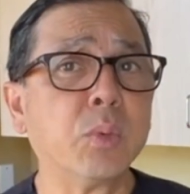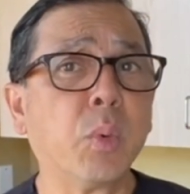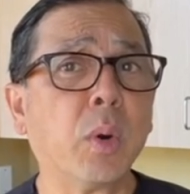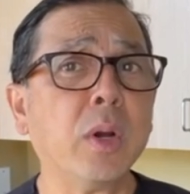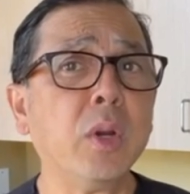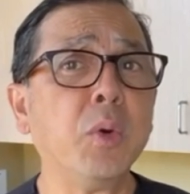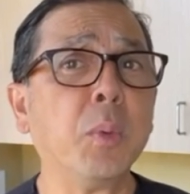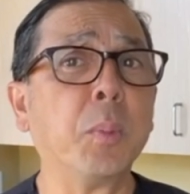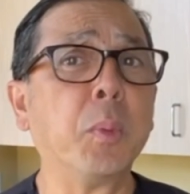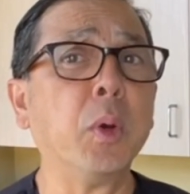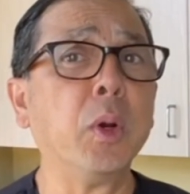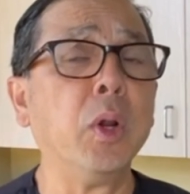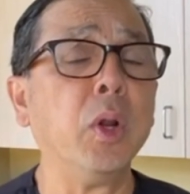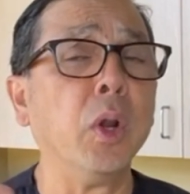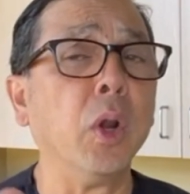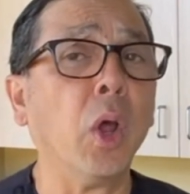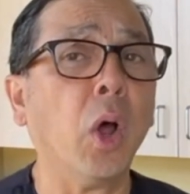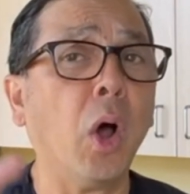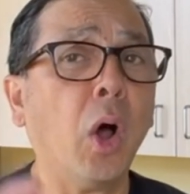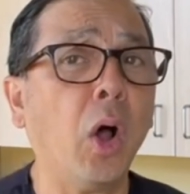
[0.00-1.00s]
where you put
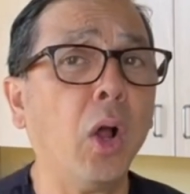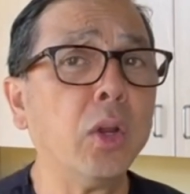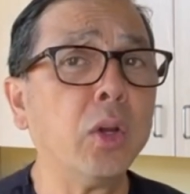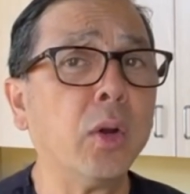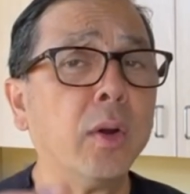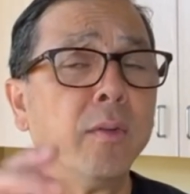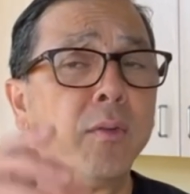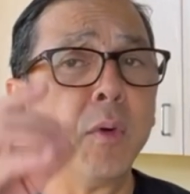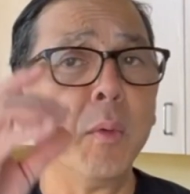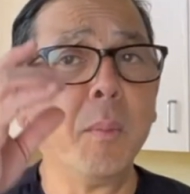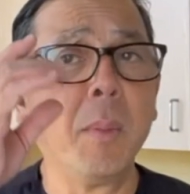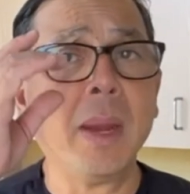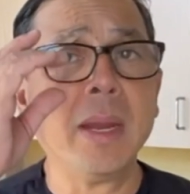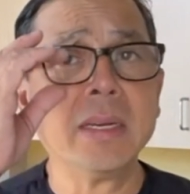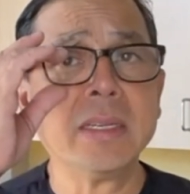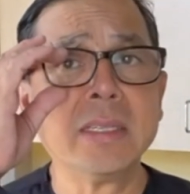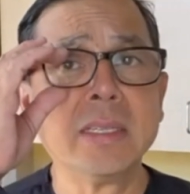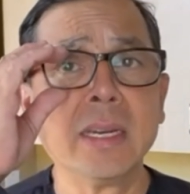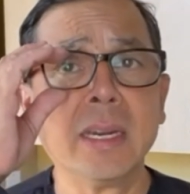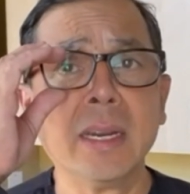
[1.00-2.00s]
in all your
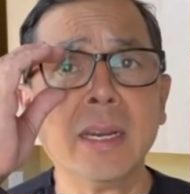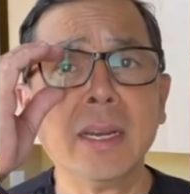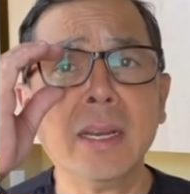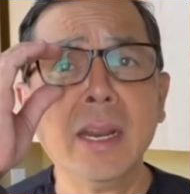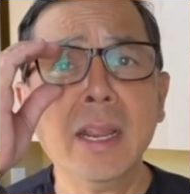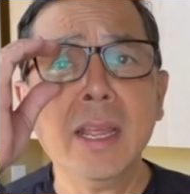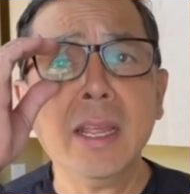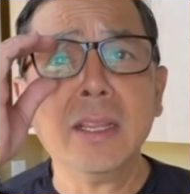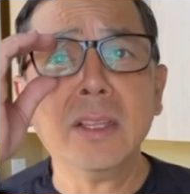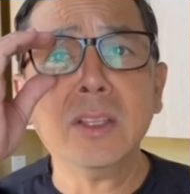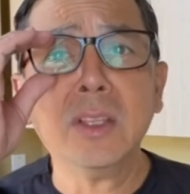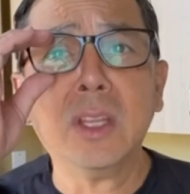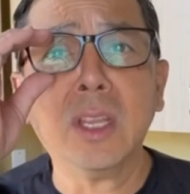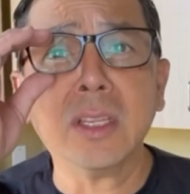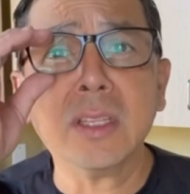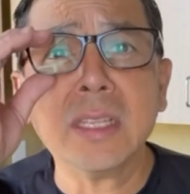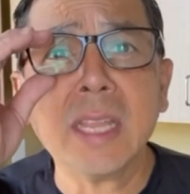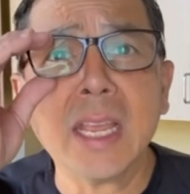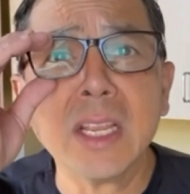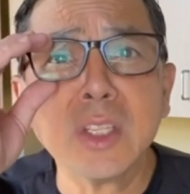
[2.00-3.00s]
information, the
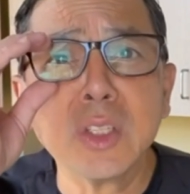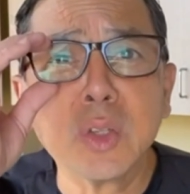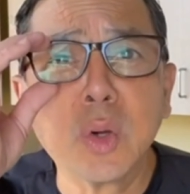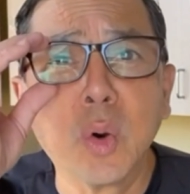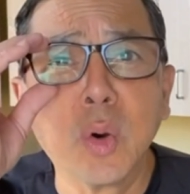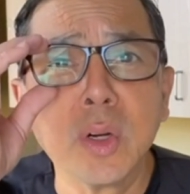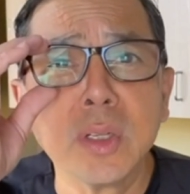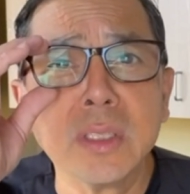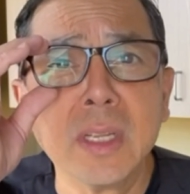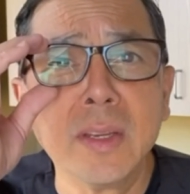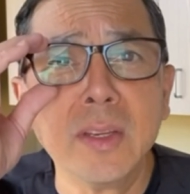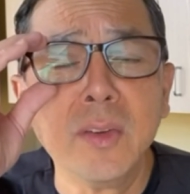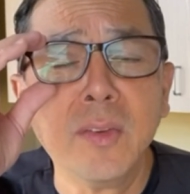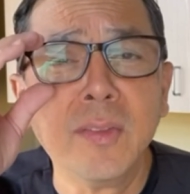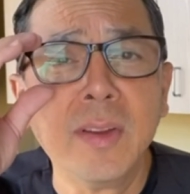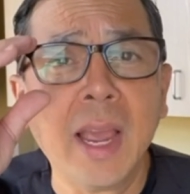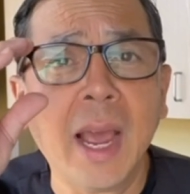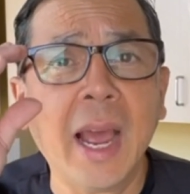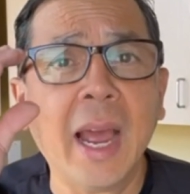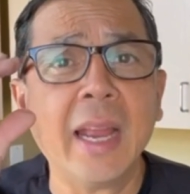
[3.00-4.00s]
test scores that you've
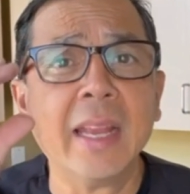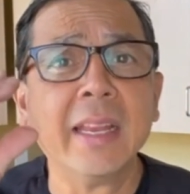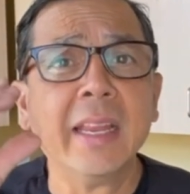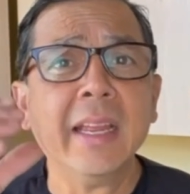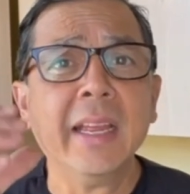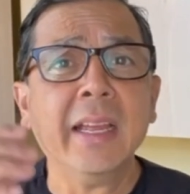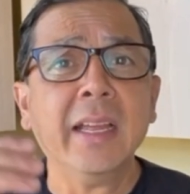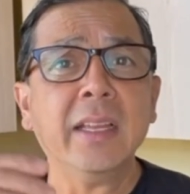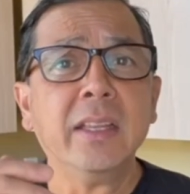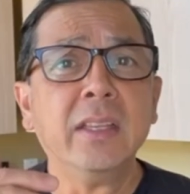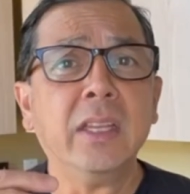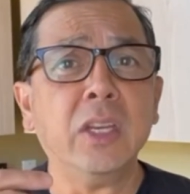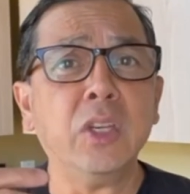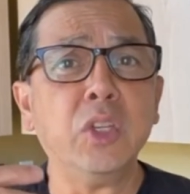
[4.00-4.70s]
got, the